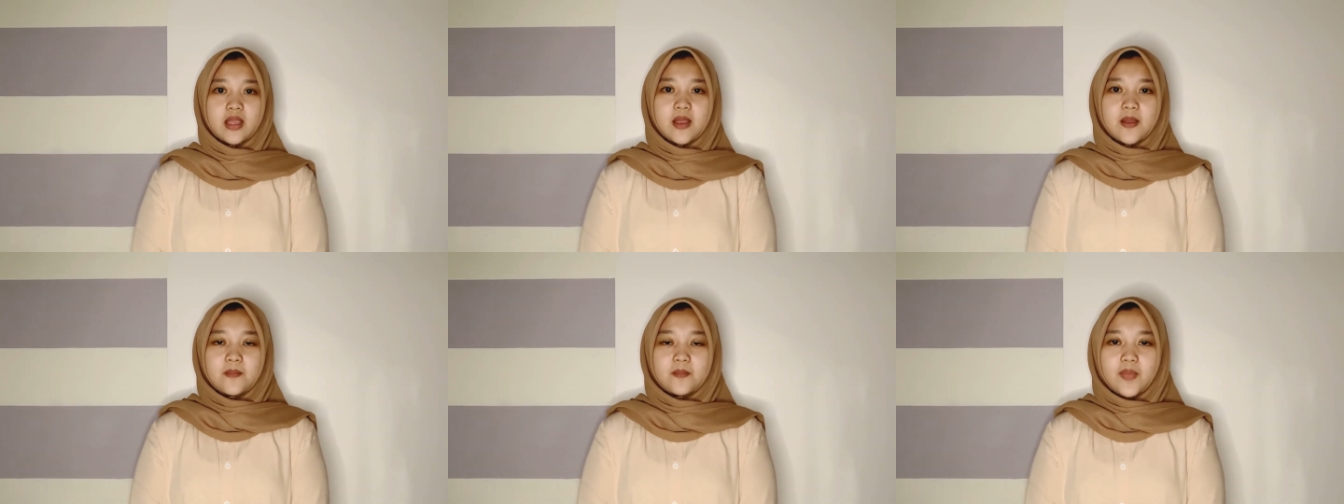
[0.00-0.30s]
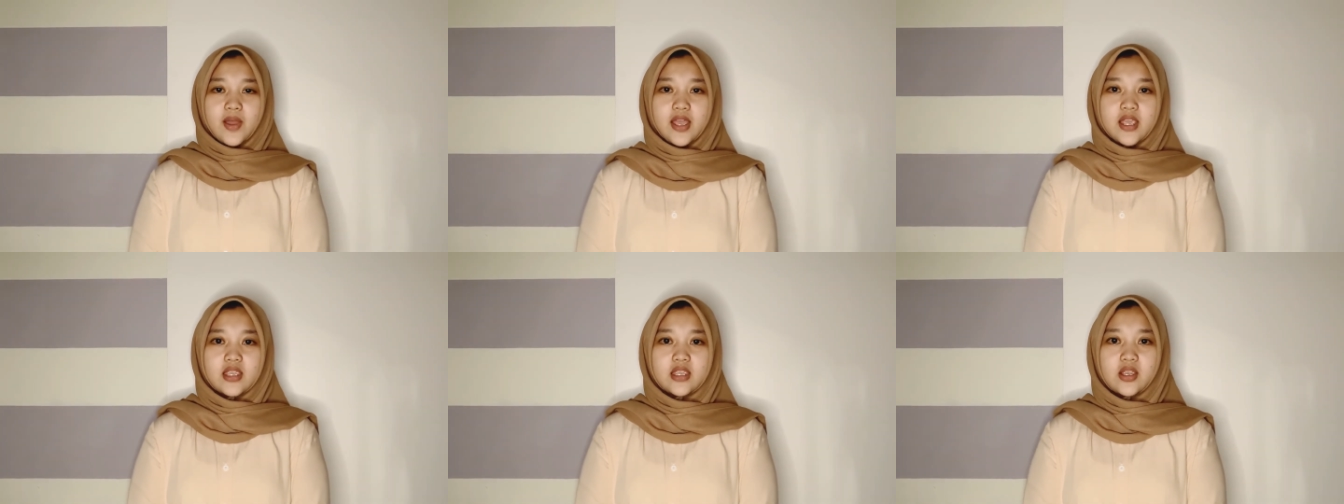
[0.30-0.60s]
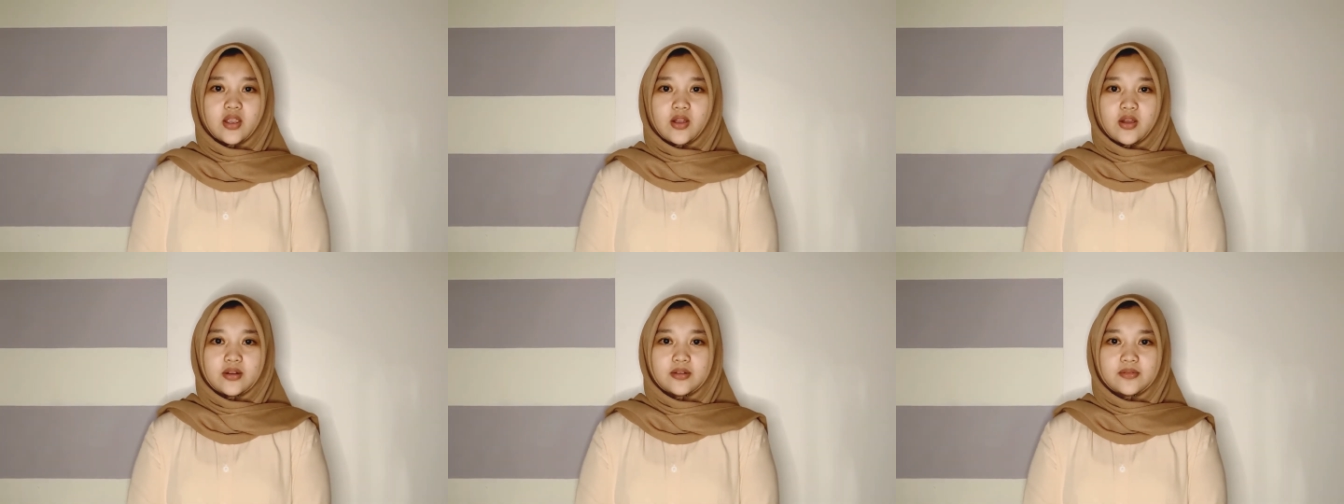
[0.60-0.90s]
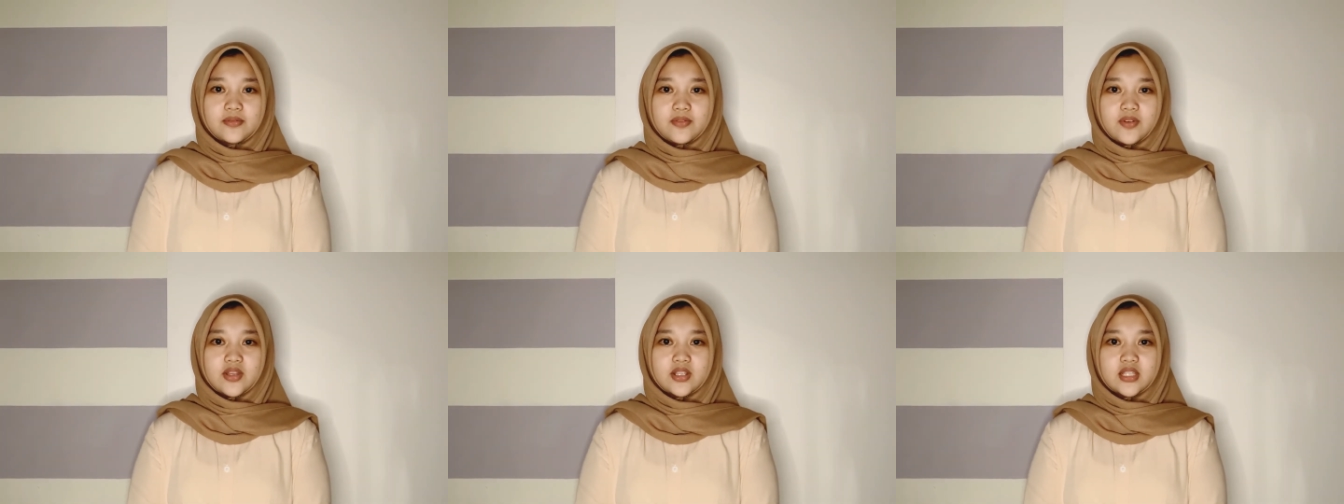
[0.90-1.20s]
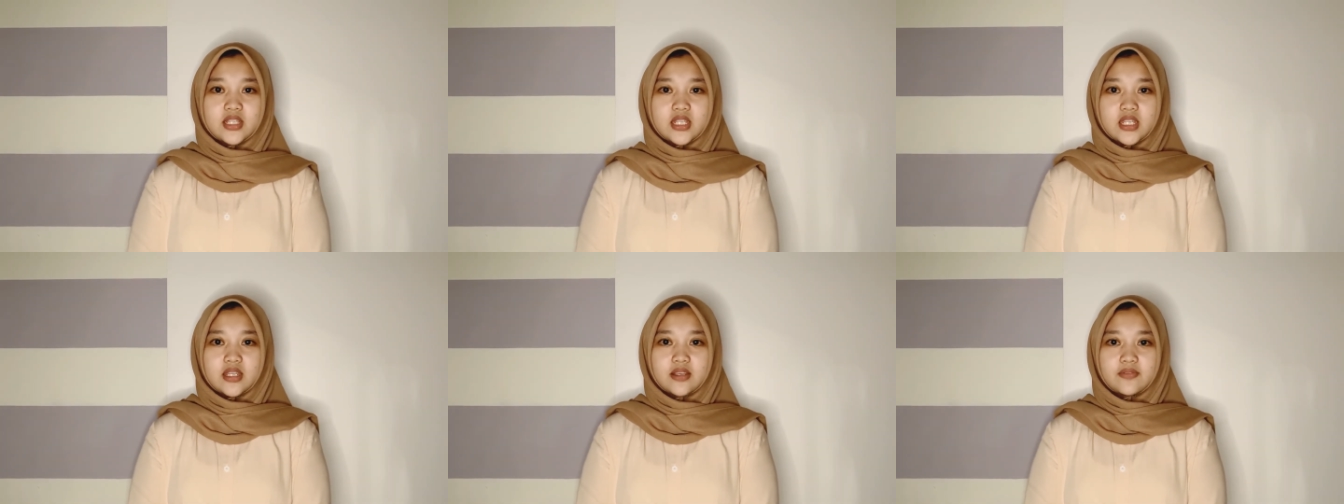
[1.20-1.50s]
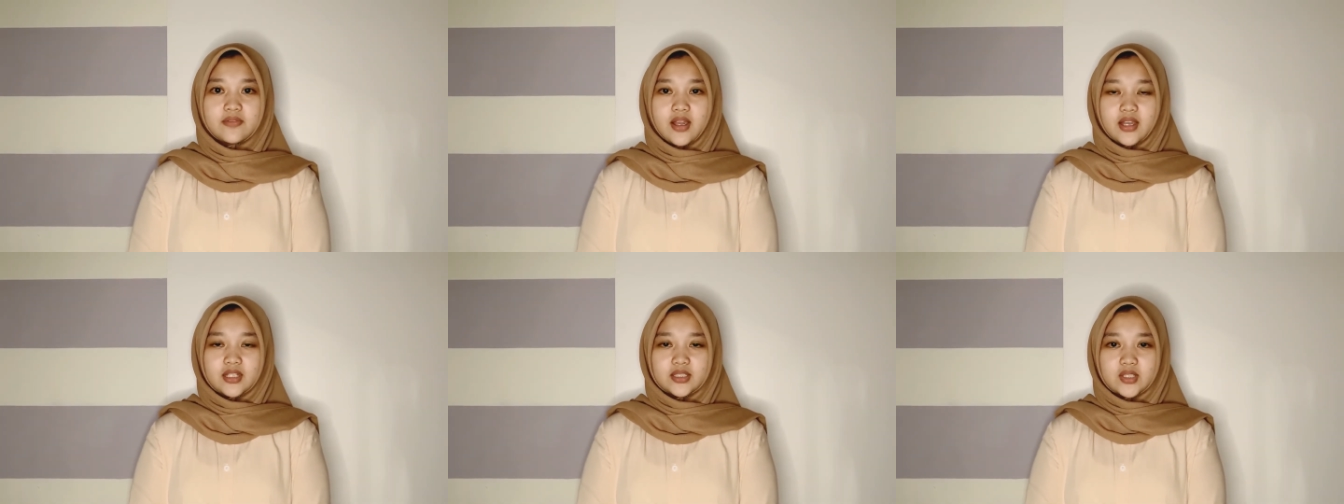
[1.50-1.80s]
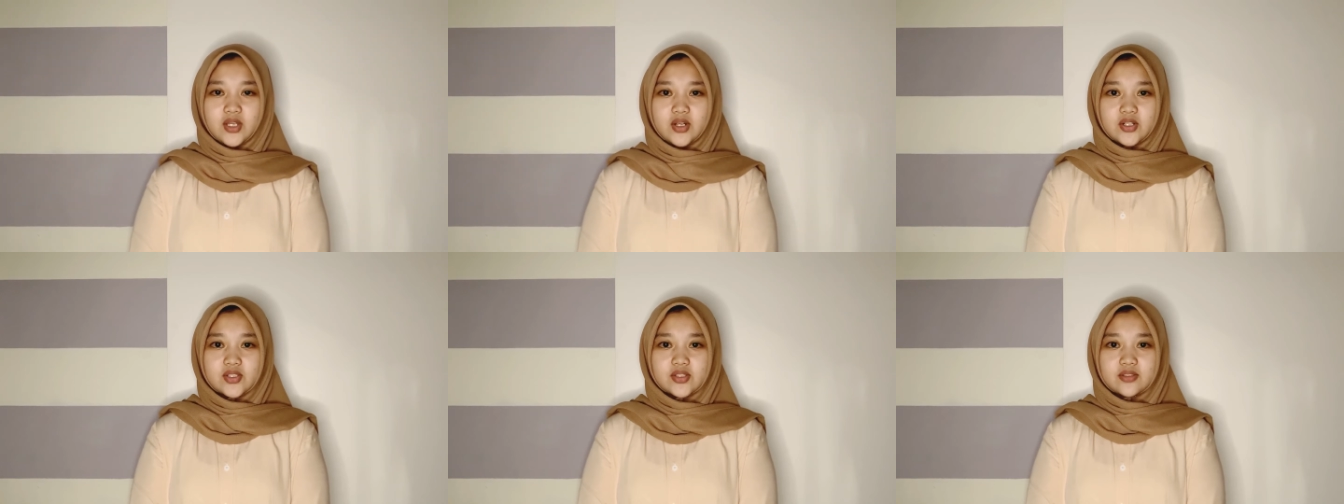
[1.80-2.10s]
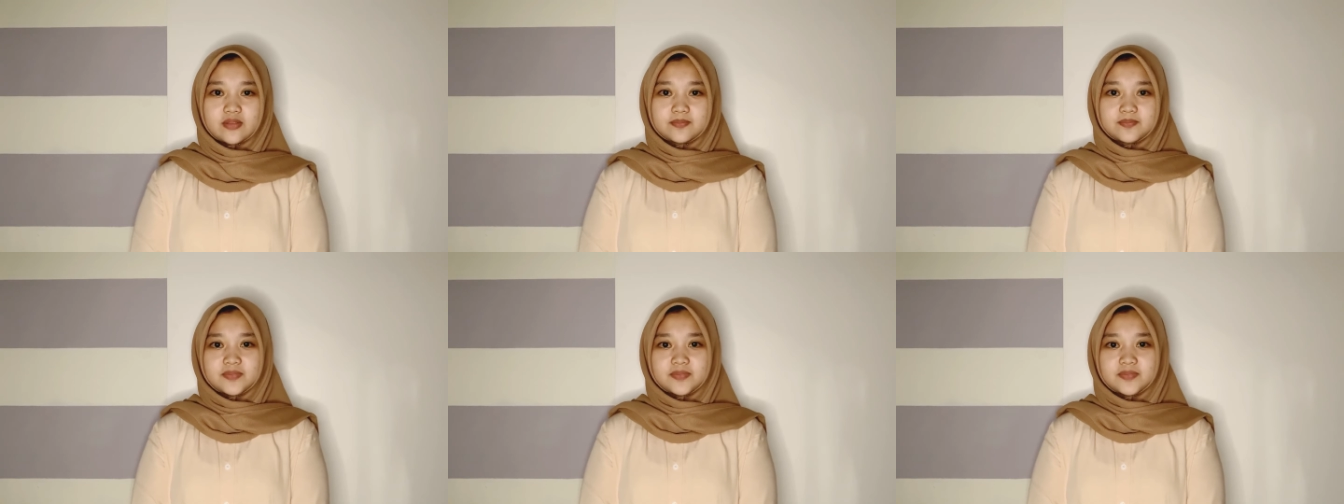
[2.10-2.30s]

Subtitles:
by confounding factors.